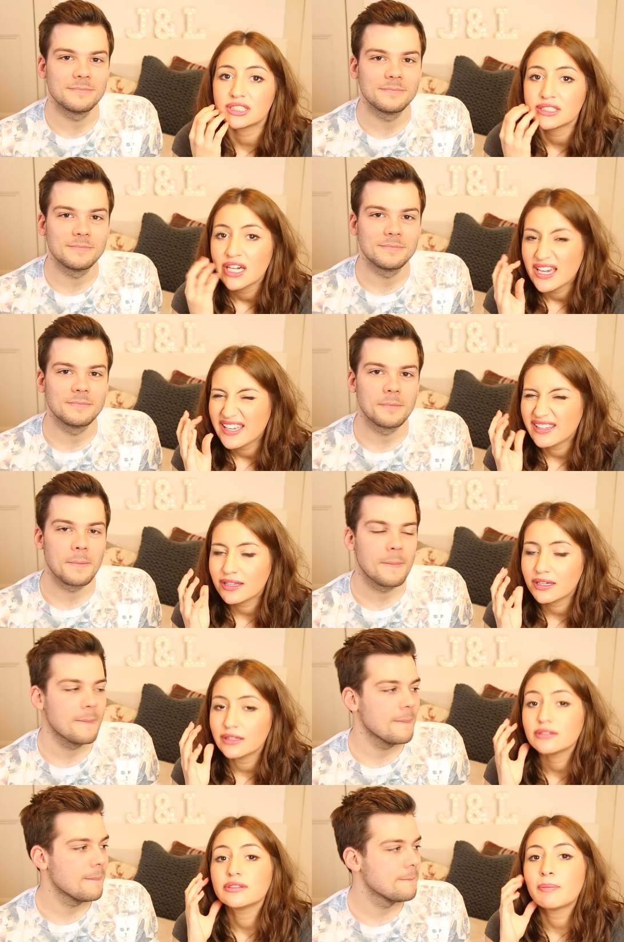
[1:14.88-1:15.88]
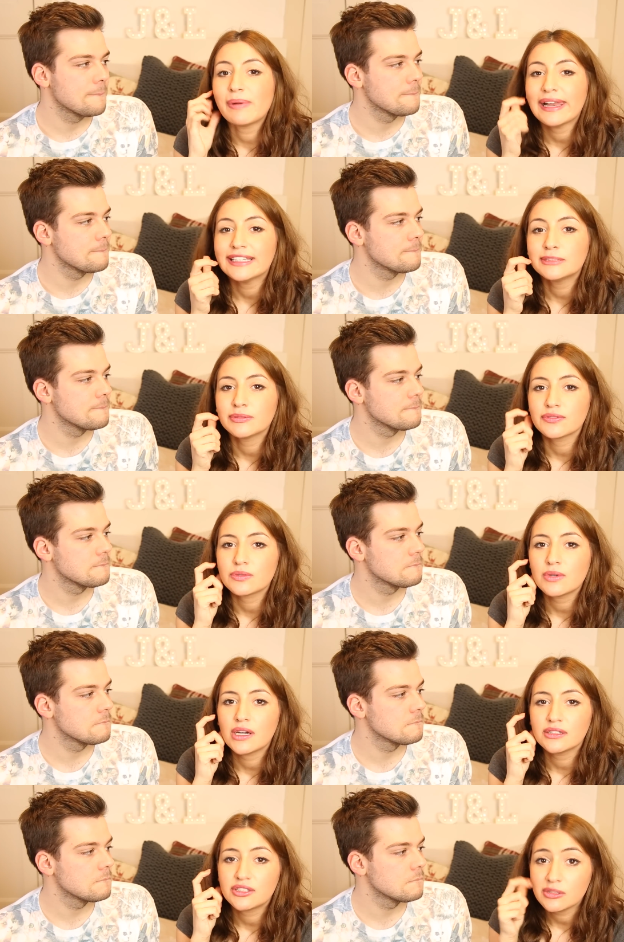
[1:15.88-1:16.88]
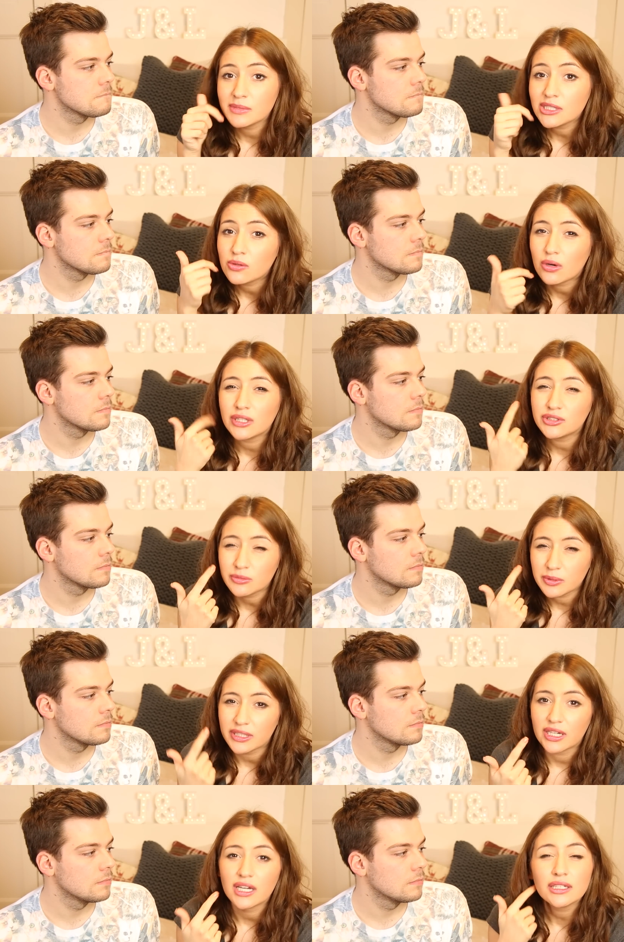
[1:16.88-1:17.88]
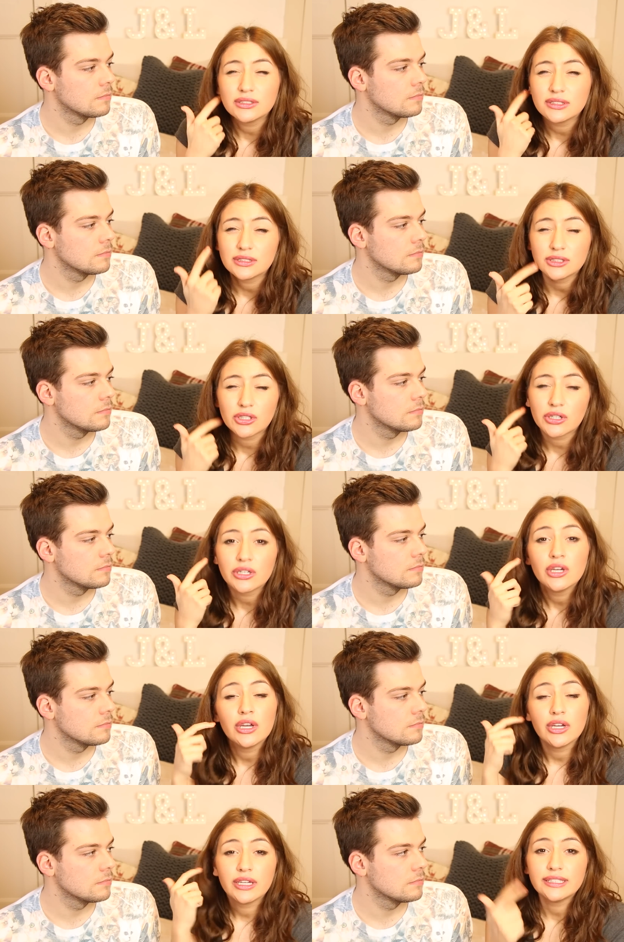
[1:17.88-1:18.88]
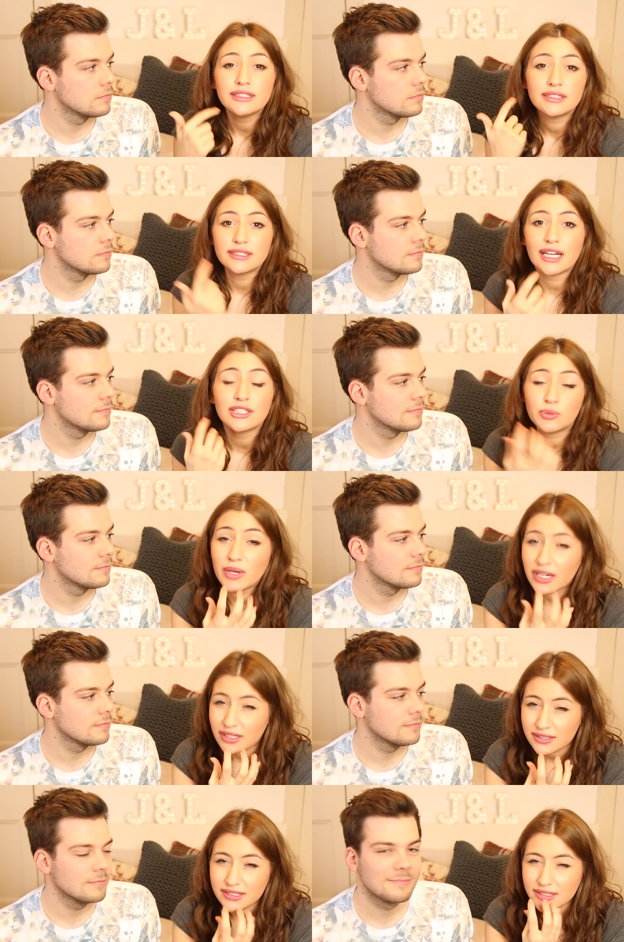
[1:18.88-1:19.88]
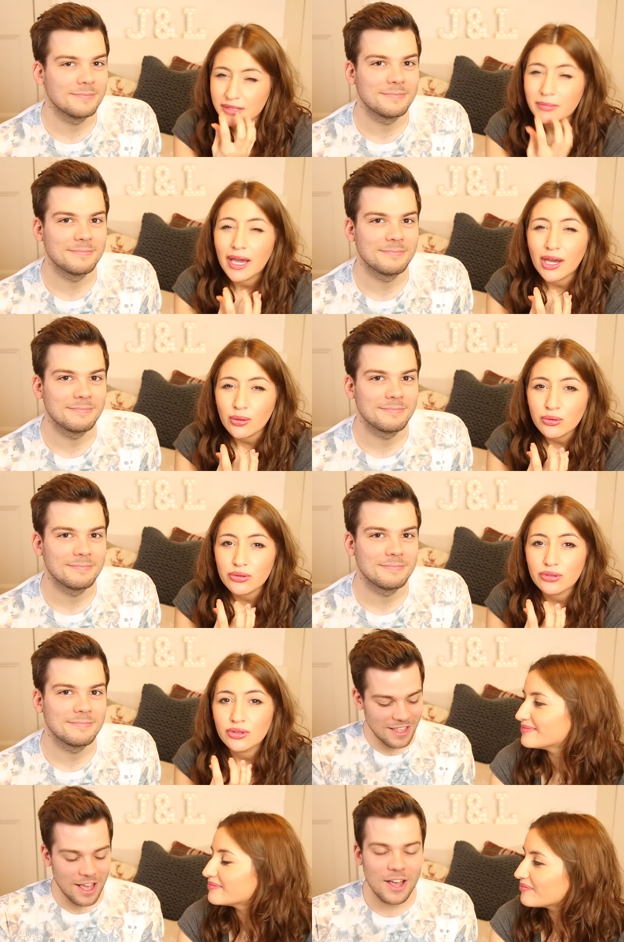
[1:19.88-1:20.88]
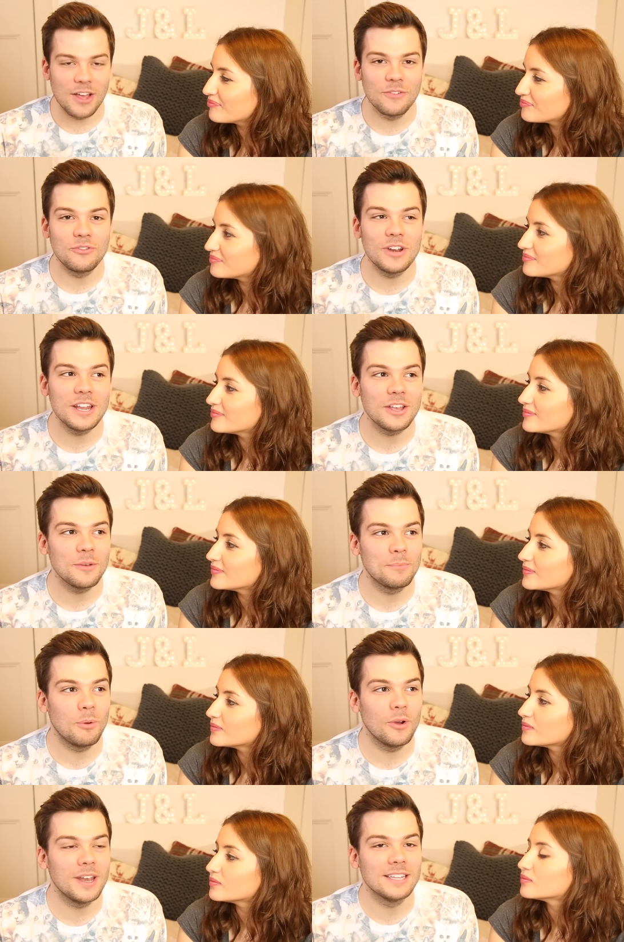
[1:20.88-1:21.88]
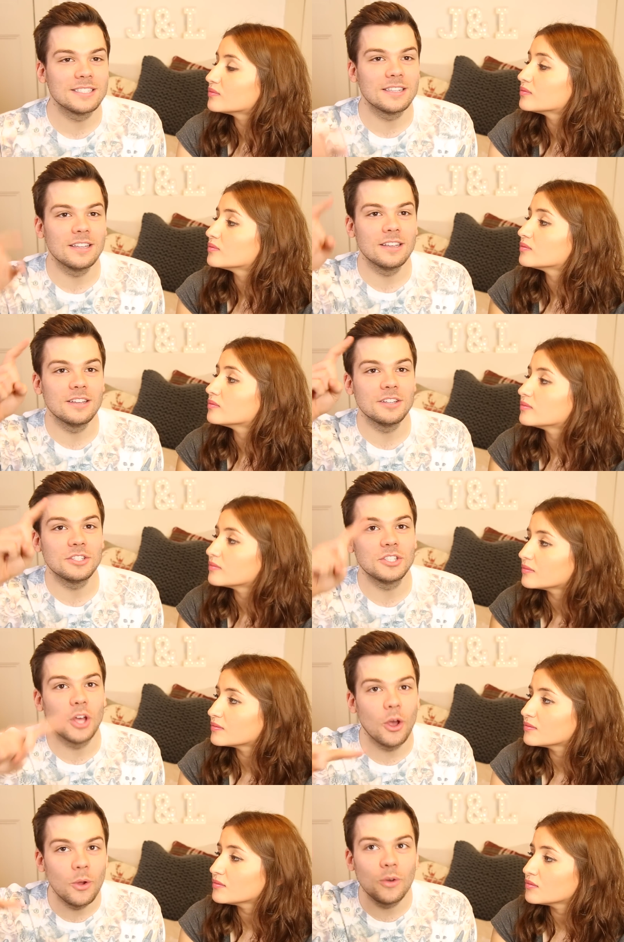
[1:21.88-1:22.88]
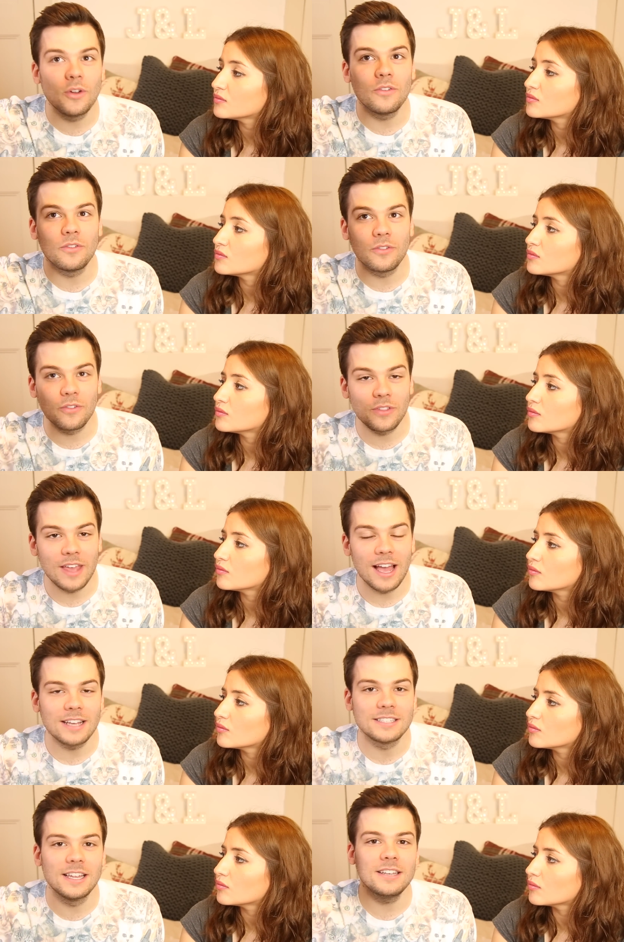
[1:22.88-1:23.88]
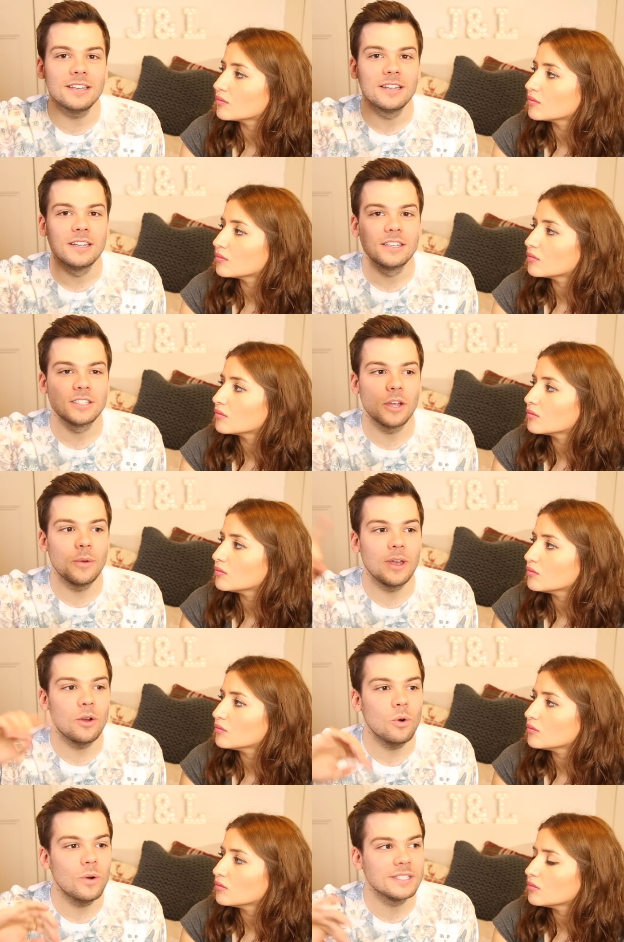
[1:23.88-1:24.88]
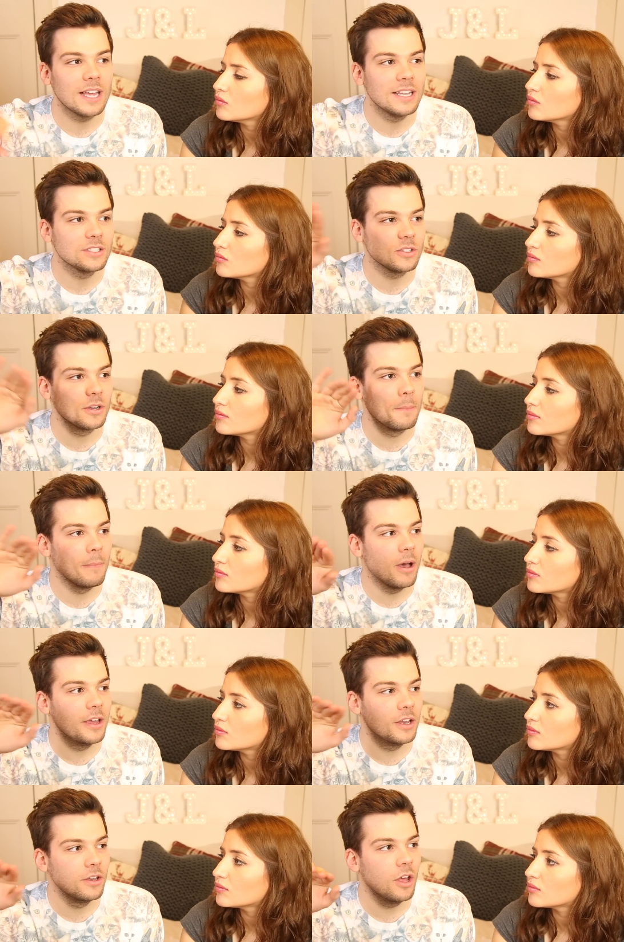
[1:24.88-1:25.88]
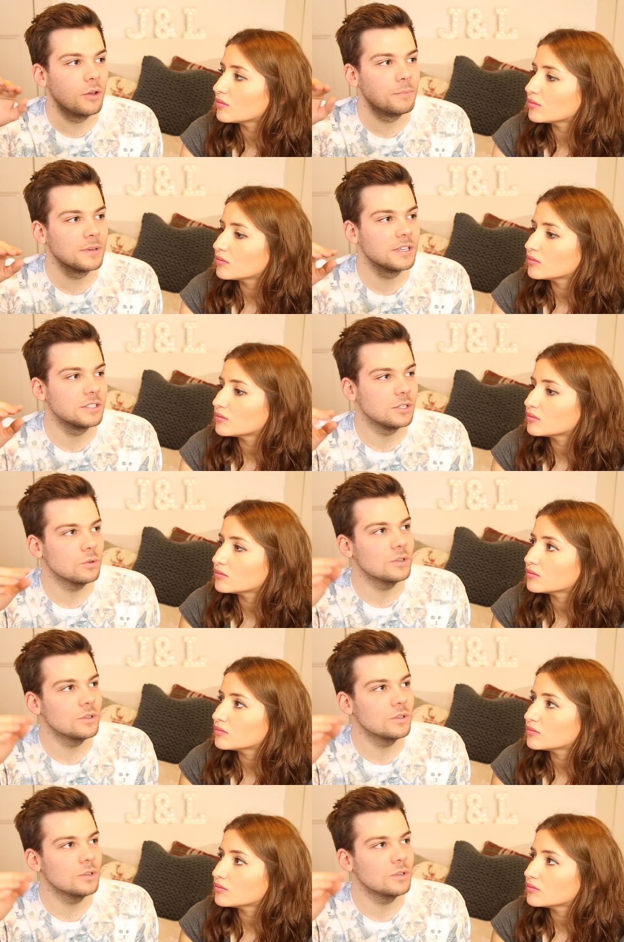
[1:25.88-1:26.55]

Speaker 1: just the the placement of the words. Can you quiet up here? Because it's like it's that's where it is in the mouth.
Speaker 2: A really good point is the tone of the accent. So it always ends on a minor note because you